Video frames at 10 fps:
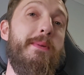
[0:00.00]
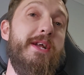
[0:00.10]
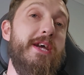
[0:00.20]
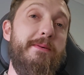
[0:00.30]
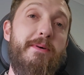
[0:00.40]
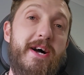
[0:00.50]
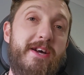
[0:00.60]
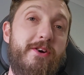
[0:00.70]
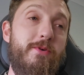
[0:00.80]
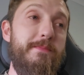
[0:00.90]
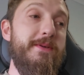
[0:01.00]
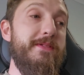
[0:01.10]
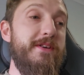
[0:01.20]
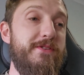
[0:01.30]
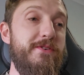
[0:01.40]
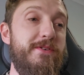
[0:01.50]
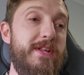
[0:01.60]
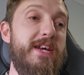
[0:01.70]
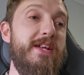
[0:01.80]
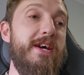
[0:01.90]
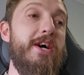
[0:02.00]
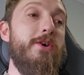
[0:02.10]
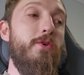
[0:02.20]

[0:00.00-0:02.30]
money buying equipment that you don't need.